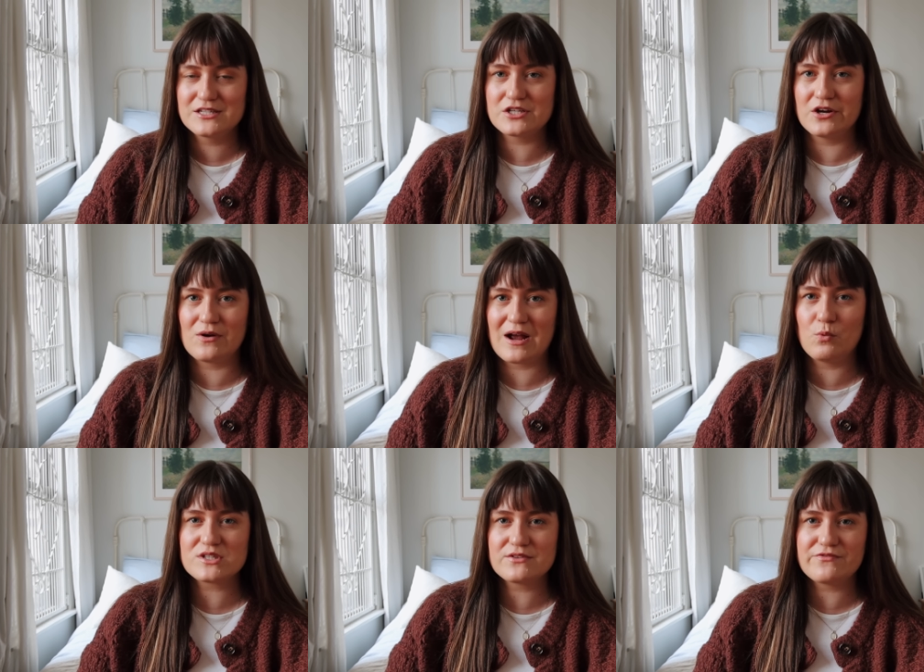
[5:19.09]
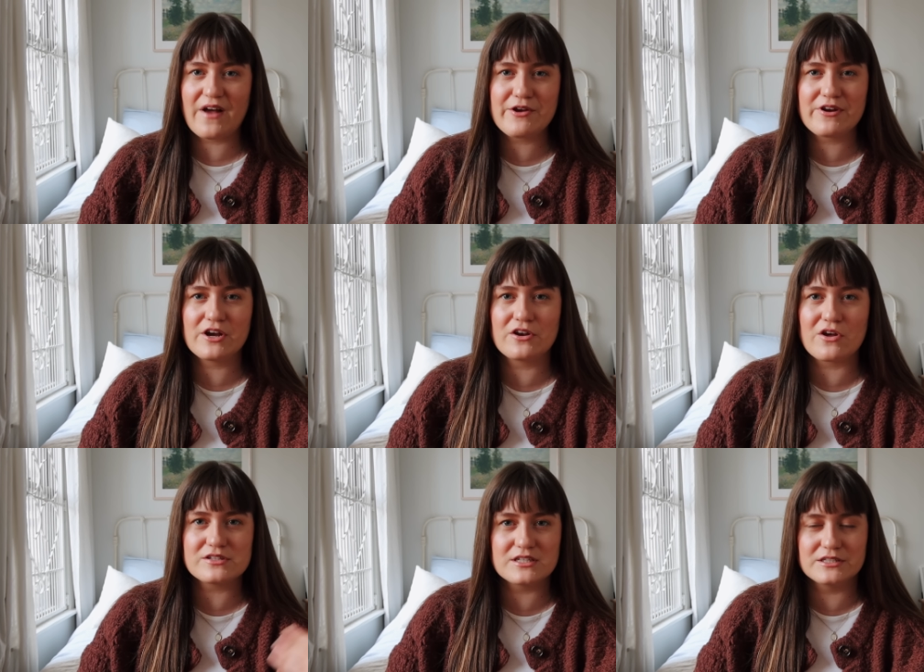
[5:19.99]
So I wasn't firing on
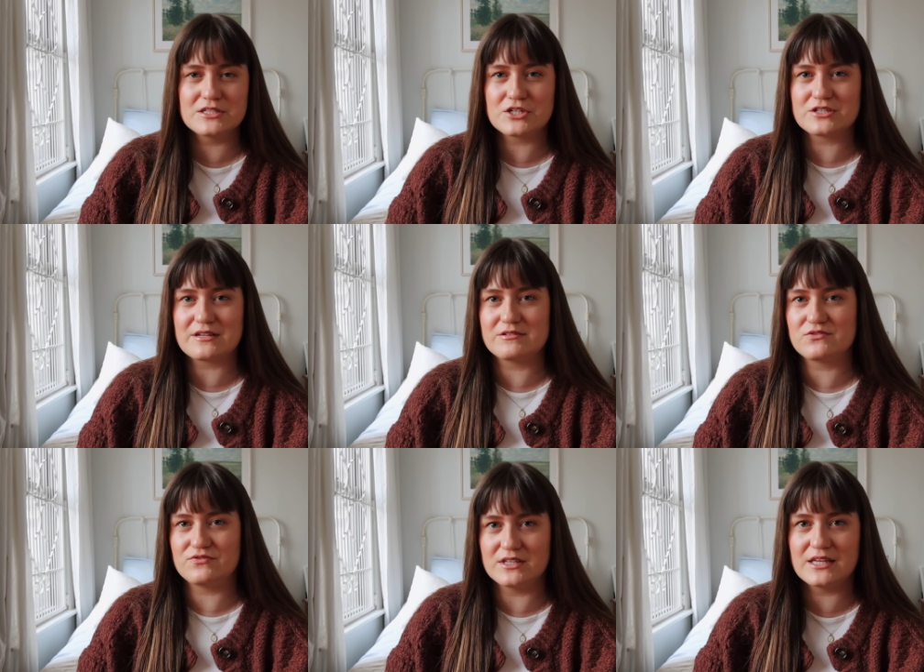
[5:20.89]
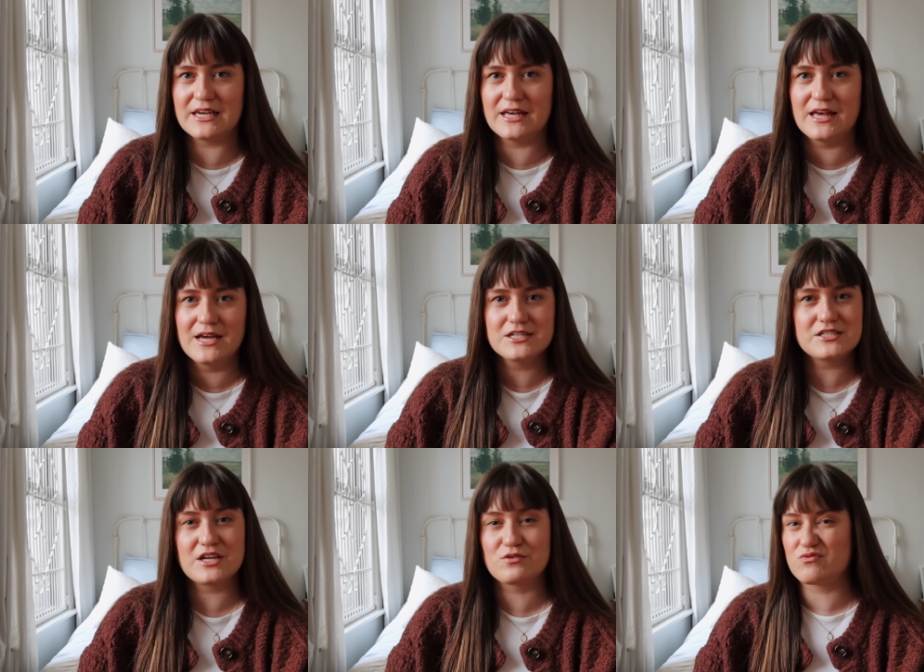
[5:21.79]
all cylinders. I was feeling
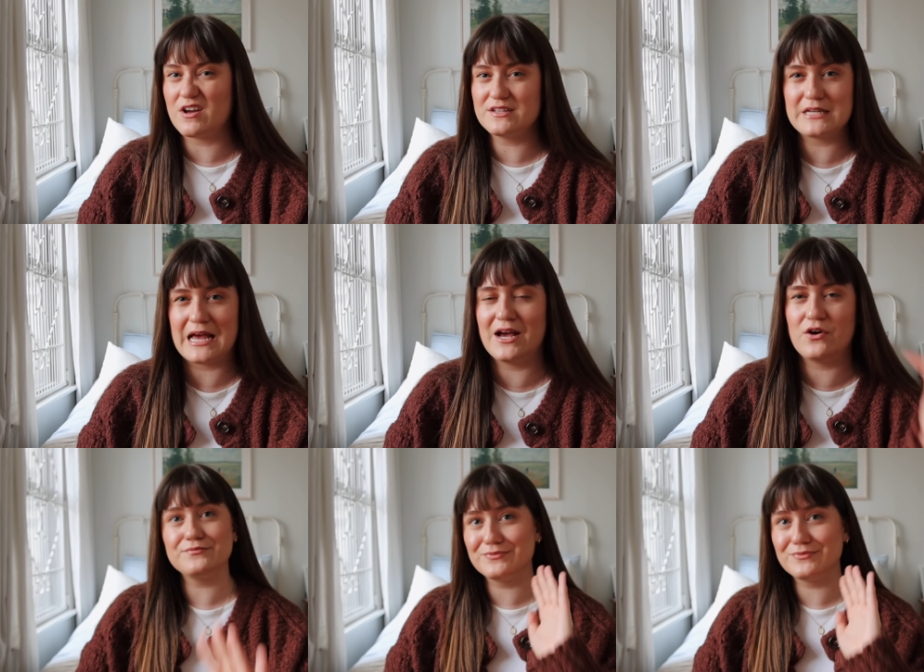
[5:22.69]
just like run down.